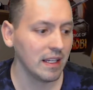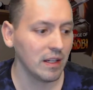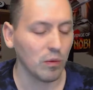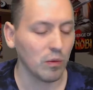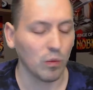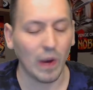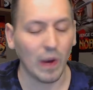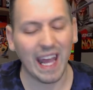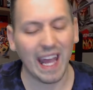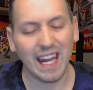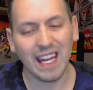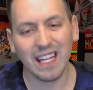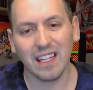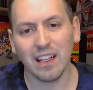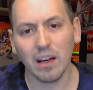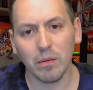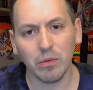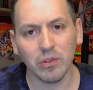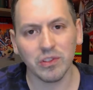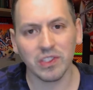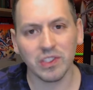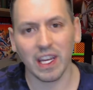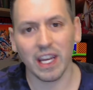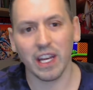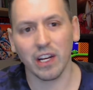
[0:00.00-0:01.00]
Any
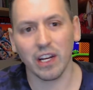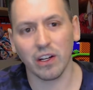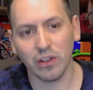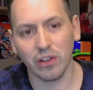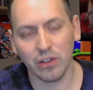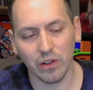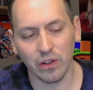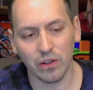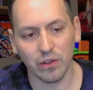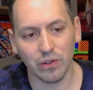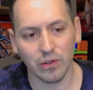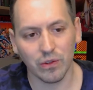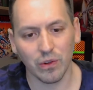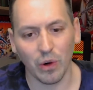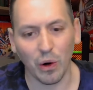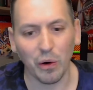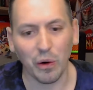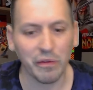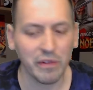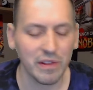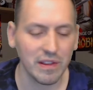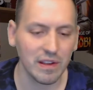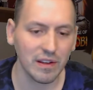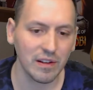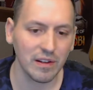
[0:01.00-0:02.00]
doubles I accrue over
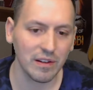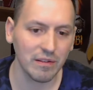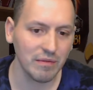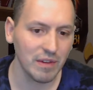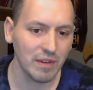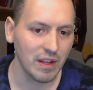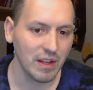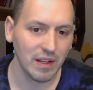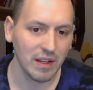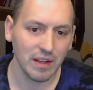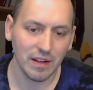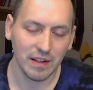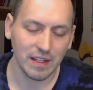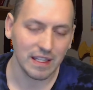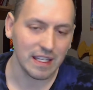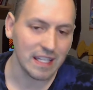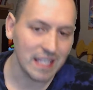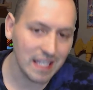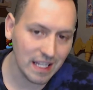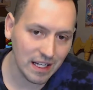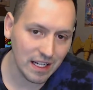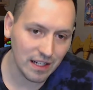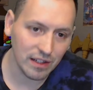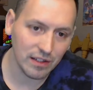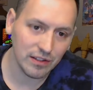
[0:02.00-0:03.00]
the
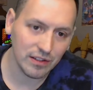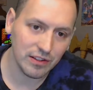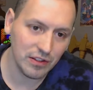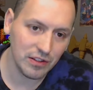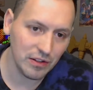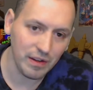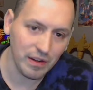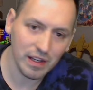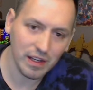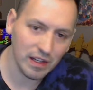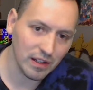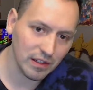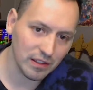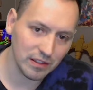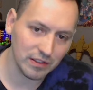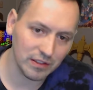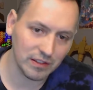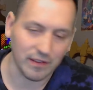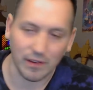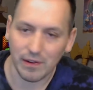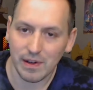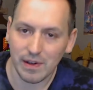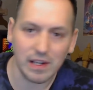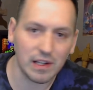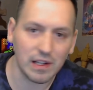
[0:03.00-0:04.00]
year, 2 years,
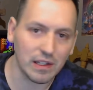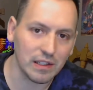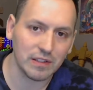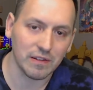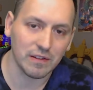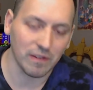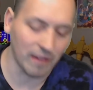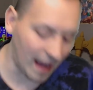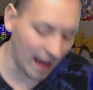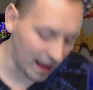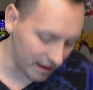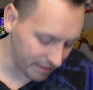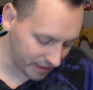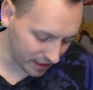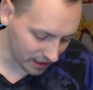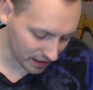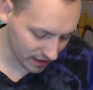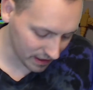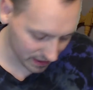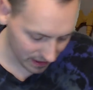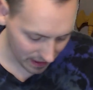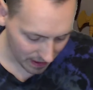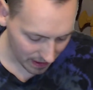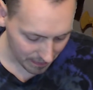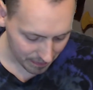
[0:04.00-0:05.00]
3 years, 5 years,
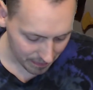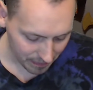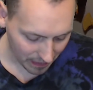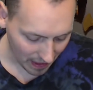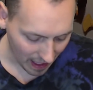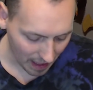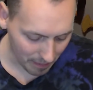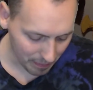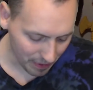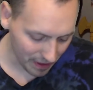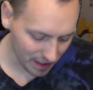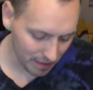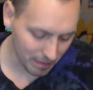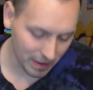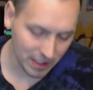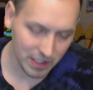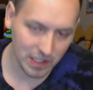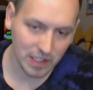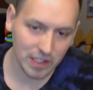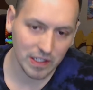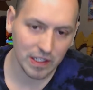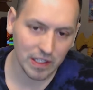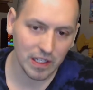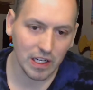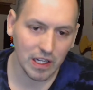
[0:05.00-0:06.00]
I'm pretty much
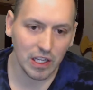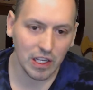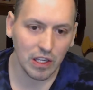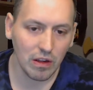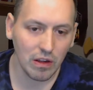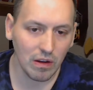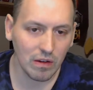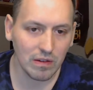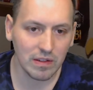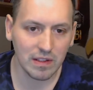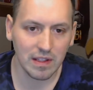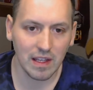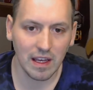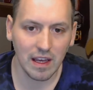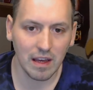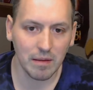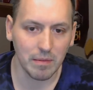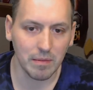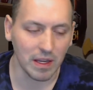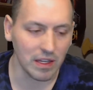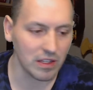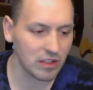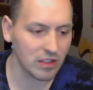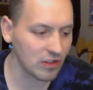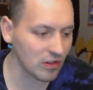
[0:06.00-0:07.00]
just going to use them
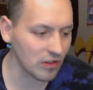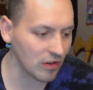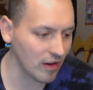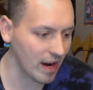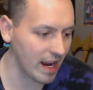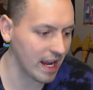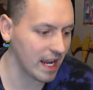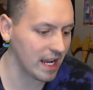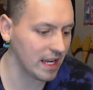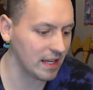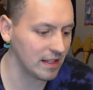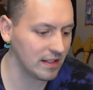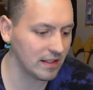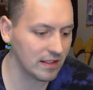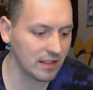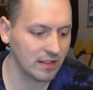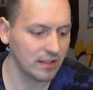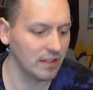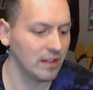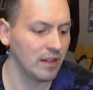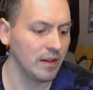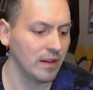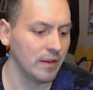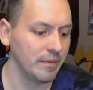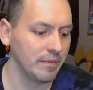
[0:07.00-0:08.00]
as trades
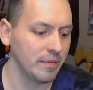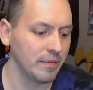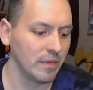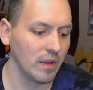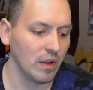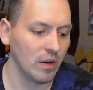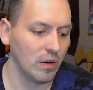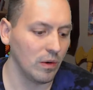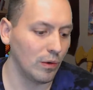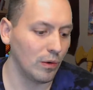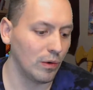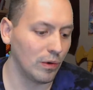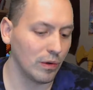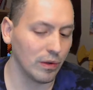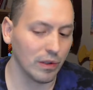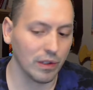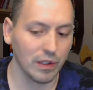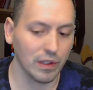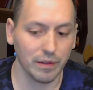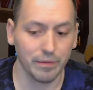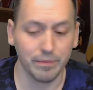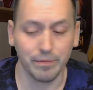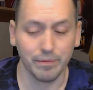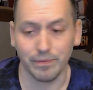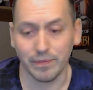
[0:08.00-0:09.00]
or
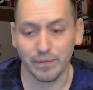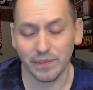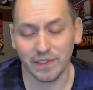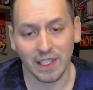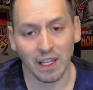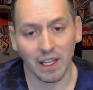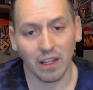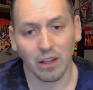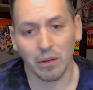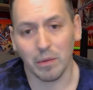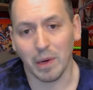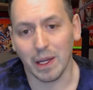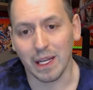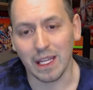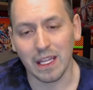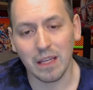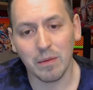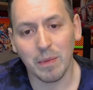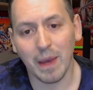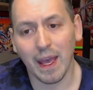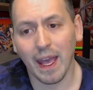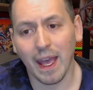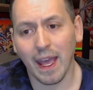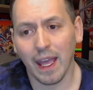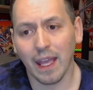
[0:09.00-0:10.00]
sell them on
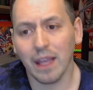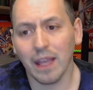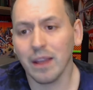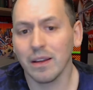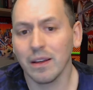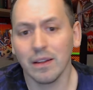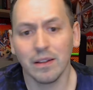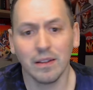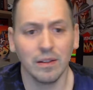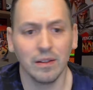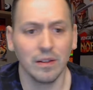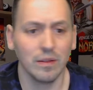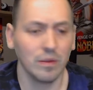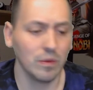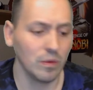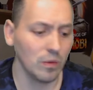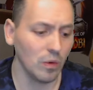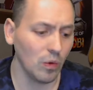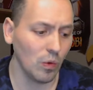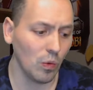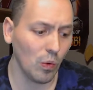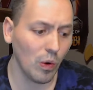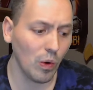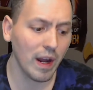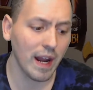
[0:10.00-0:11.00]
eBay,
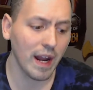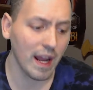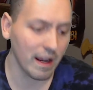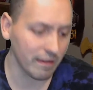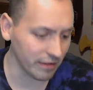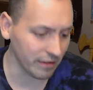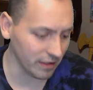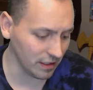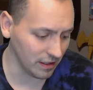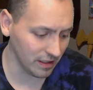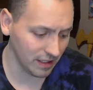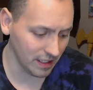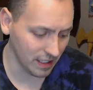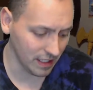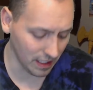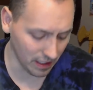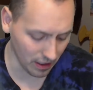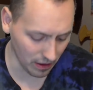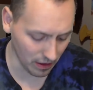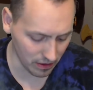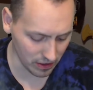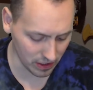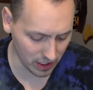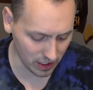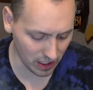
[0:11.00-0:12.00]
whatever. You know,
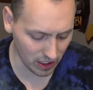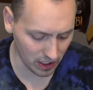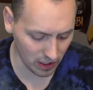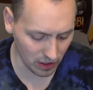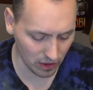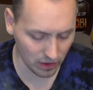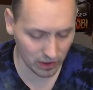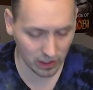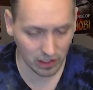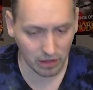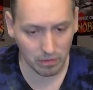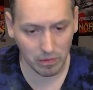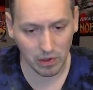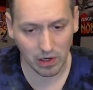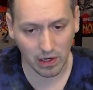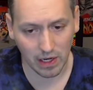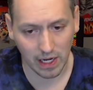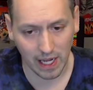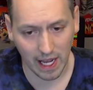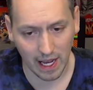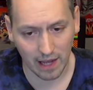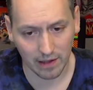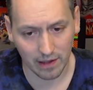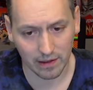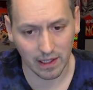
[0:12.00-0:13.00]
there's a huge community
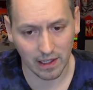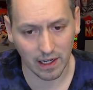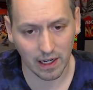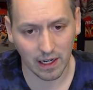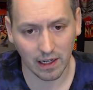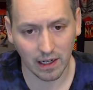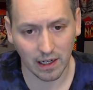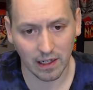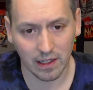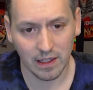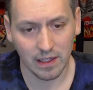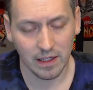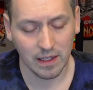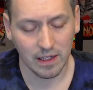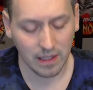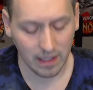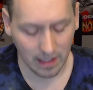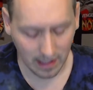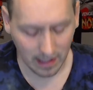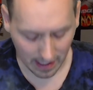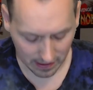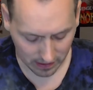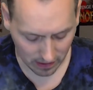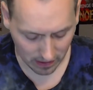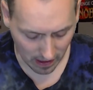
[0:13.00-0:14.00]
out there.
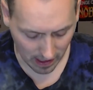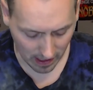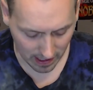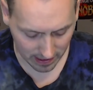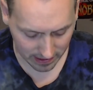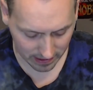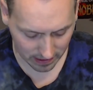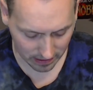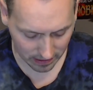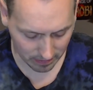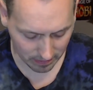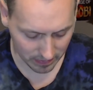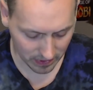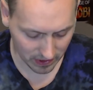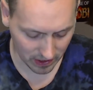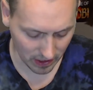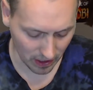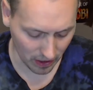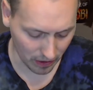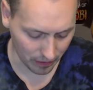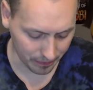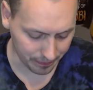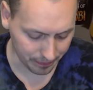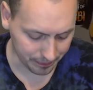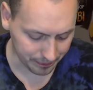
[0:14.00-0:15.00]
That's awesome. So